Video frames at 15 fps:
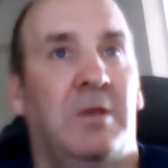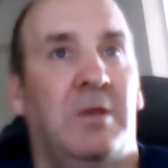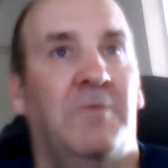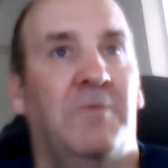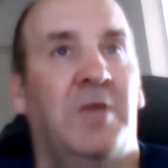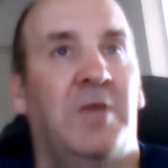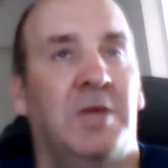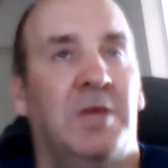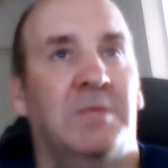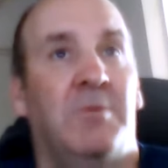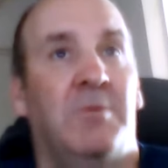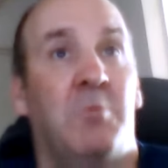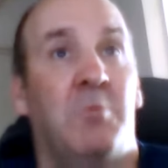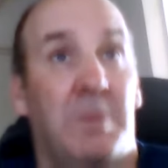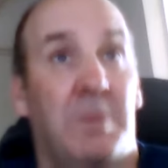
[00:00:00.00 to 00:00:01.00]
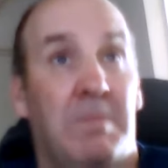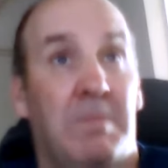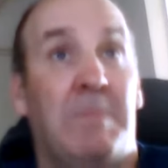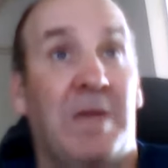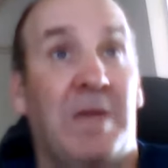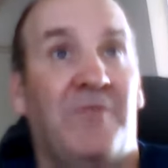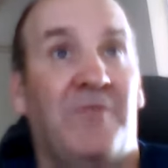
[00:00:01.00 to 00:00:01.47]
customer, and will be
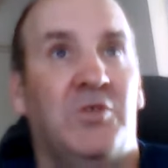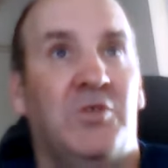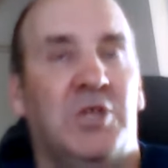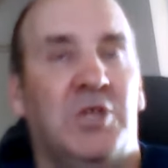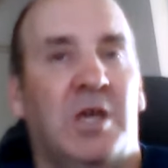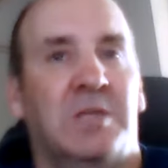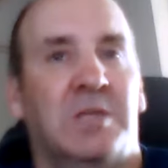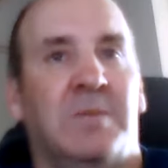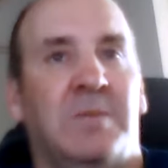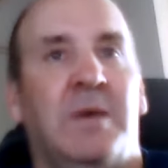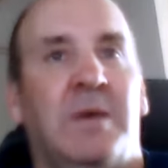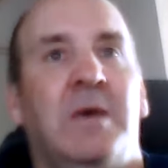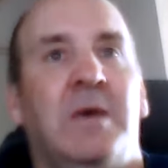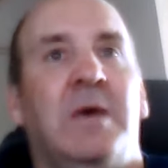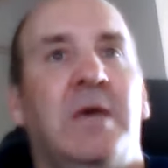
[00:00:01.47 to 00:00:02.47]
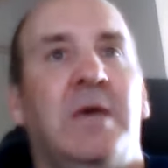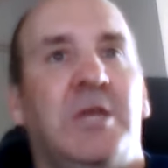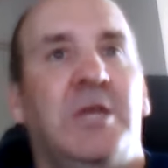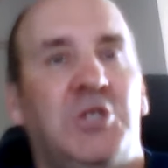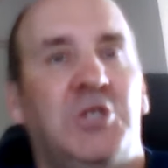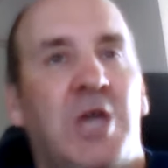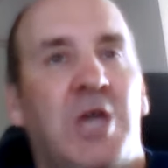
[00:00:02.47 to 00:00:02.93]
a bigger future customer
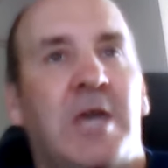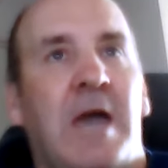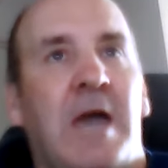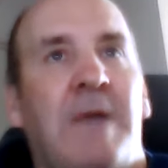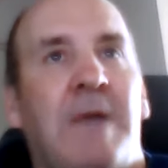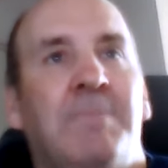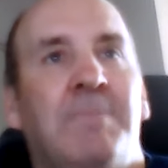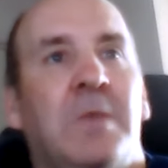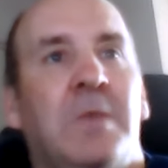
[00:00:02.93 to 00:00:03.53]
in Sharecare.